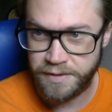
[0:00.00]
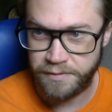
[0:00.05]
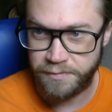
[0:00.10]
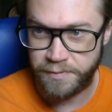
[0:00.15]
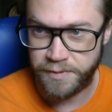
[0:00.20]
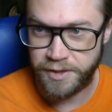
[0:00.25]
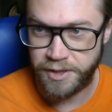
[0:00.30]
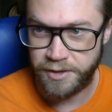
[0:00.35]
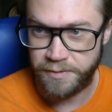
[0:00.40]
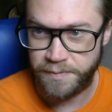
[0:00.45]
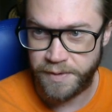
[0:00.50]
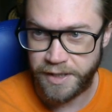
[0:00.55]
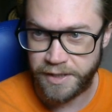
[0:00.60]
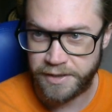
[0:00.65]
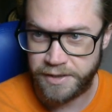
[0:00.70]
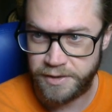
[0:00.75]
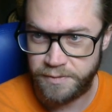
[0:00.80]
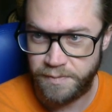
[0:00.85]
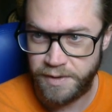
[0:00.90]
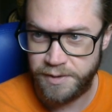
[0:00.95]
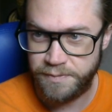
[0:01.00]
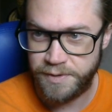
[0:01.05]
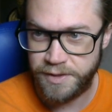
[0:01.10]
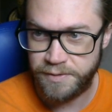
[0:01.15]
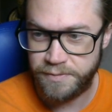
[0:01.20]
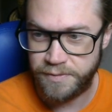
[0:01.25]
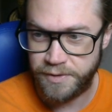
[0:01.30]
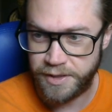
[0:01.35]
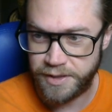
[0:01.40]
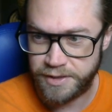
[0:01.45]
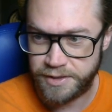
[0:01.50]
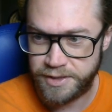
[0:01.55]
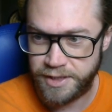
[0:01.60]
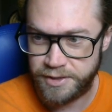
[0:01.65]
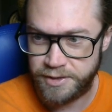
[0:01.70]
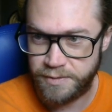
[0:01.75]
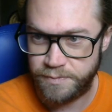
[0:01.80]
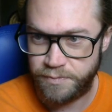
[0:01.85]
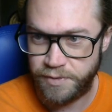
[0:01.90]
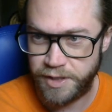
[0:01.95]
go back and maybe like set
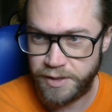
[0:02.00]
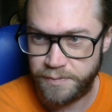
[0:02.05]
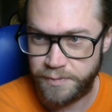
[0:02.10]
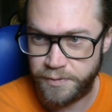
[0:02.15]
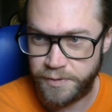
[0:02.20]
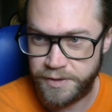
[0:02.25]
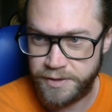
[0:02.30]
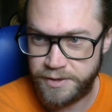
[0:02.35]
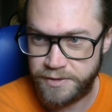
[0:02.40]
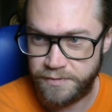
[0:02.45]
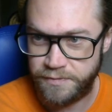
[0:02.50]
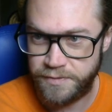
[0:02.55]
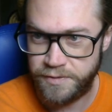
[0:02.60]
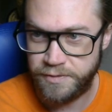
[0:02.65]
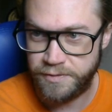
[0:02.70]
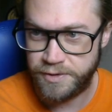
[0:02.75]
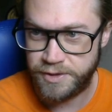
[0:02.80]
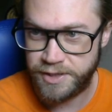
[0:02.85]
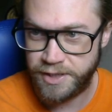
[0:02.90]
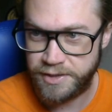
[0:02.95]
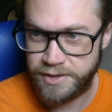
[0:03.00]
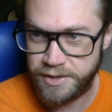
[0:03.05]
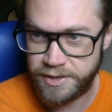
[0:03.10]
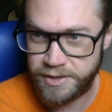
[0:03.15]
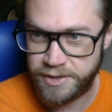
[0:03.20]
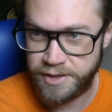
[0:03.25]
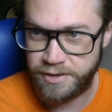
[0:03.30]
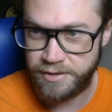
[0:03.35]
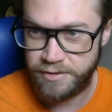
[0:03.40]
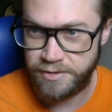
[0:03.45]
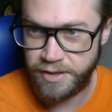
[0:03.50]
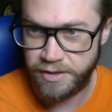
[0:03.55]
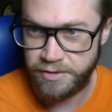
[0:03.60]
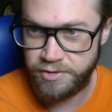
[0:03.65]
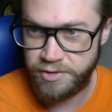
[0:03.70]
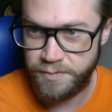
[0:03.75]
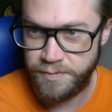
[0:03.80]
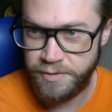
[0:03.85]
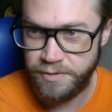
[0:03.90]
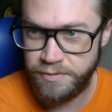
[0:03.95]
a breakpoint to fuse set extended
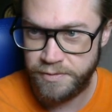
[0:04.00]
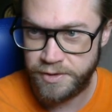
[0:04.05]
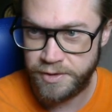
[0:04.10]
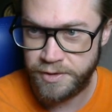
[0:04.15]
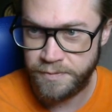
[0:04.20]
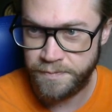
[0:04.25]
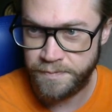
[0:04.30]
attribute.